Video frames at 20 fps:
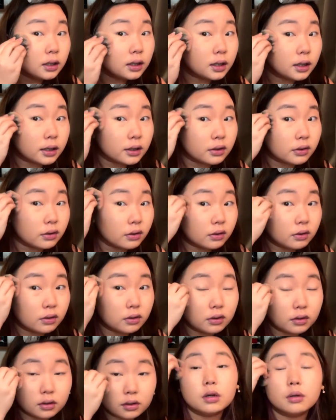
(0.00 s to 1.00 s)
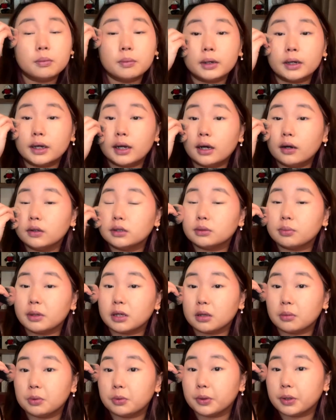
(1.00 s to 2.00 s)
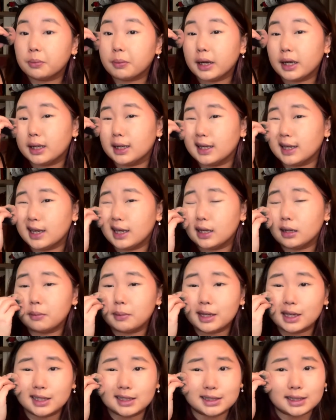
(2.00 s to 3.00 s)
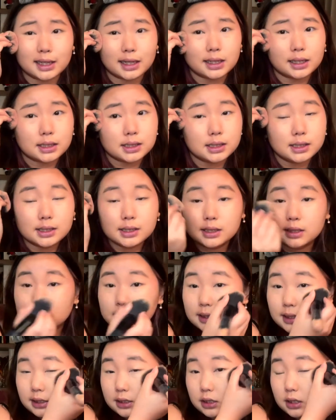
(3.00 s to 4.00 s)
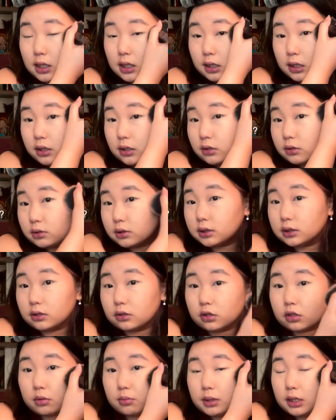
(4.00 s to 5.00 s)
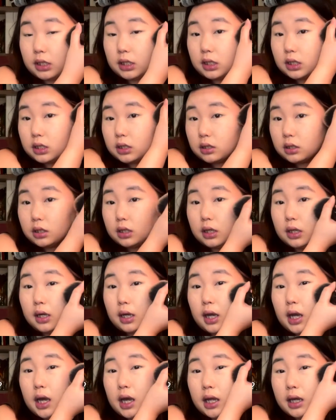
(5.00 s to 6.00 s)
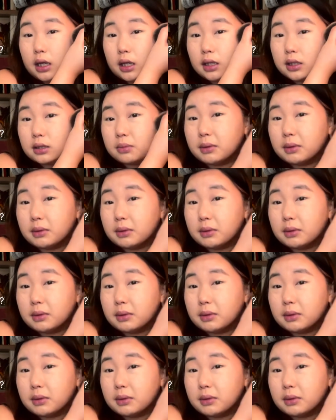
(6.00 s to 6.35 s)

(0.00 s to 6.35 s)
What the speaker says: I don't know. But now it's making me want to buy it again because like TikTok, you know, social media, and it's